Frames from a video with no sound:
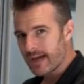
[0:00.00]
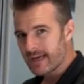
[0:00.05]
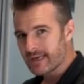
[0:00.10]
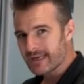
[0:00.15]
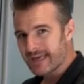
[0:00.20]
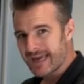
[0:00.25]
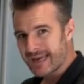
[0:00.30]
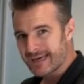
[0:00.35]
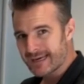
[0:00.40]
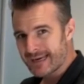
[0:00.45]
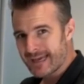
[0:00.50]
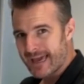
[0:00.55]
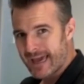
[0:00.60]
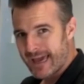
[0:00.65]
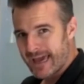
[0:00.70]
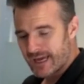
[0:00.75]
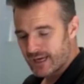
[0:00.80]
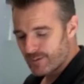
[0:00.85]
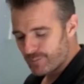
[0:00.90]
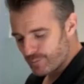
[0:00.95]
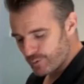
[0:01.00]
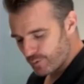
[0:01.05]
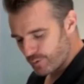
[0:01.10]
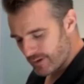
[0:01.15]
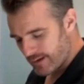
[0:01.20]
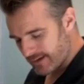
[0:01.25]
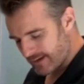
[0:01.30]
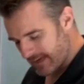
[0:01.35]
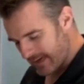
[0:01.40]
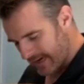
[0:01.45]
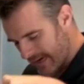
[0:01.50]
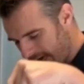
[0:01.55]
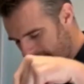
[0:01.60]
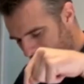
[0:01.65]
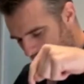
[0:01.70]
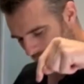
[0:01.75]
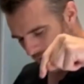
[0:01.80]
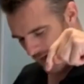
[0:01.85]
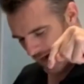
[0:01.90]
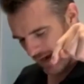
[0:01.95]
band and an anchor point
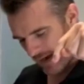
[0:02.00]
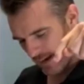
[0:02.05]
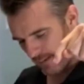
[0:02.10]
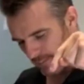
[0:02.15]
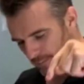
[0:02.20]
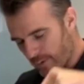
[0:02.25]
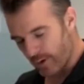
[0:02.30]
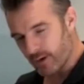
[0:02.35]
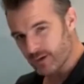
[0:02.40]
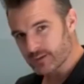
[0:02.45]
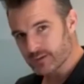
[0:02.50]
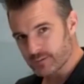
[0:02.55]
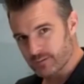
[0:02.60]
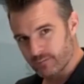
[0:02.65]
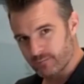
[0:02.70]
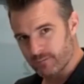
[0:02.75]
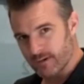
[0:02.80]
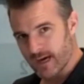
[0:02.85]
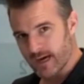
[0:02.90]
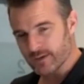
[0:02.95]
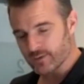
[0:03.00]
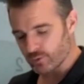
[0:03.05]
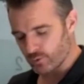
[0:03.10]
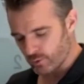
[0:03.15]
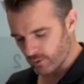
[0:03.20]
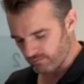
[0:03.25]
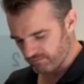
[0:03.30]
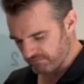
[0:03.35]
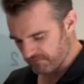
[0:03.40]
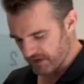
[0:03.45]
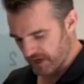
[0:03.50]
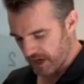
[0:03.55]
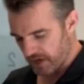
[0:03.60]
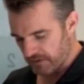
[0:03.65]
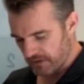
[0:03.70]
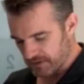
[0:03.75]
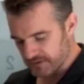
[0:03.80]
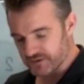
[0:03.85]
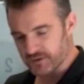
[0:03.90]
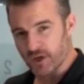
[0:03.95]
and a box for the raise, or
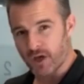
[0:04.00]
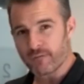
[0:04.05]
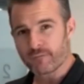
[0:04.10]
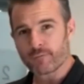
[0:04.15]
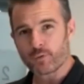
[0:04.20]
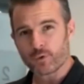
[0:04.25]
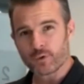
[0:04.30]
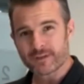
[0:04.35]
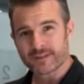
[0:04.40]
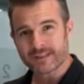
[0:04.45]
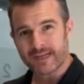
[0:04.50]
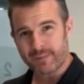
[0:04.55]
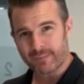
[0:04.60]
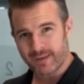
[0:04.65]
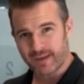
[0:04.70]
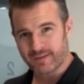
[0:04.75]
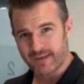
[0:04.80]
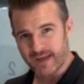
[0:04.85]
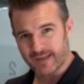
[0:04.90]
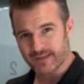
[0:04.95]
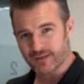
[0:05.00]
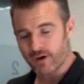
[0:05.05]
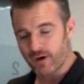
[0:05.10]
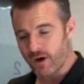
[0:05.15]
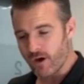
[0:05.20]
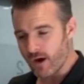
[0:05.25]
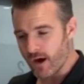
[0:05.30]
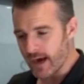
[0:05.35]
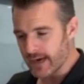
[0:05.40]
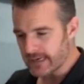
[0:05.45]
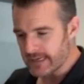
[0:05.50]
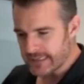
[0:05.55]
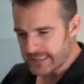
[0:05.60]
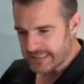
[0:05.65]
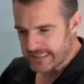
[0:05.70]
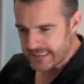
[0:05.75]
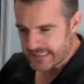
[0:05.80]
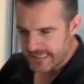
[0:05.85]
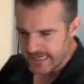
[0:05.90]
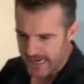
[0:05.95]
a sofa or something that's high.
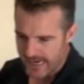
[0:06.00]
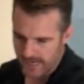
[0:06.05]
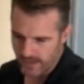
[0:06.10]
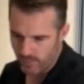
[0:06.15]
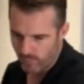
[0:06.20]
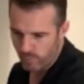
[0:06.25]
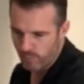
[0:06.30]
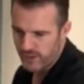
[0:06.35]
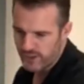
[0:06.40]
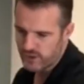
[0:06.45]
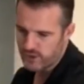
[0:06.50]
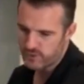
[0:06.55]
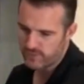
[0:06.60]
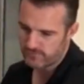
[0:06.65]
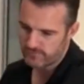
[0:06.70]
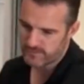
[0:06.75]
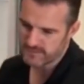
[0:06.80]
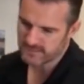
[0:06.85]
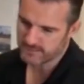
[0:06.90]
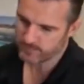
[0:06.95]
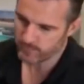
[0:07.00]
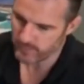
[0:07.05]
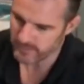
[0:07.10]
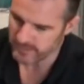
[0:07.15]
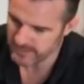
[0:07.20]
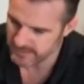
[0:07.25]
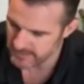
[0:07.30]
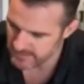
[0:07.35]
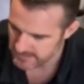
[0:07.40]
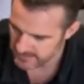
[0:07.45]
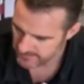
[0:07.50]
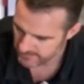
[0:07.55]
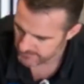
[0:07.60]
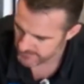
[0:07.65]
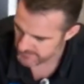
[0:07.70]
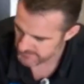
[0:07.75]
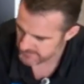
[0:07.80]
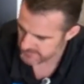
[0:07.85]
Now when you this point here,